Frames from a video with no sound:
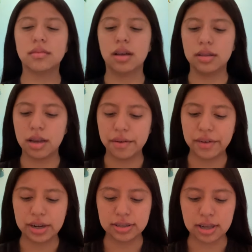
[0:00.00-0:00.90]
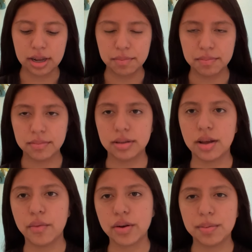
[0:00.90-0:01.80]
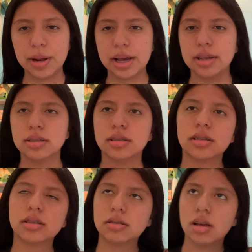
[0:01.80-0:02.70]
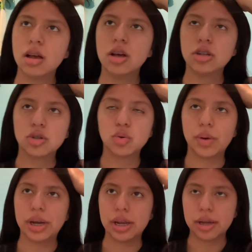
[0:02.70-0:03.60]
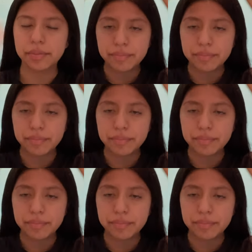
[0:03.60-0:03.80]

And then I fell asleep. And then I woke up like at six twenty.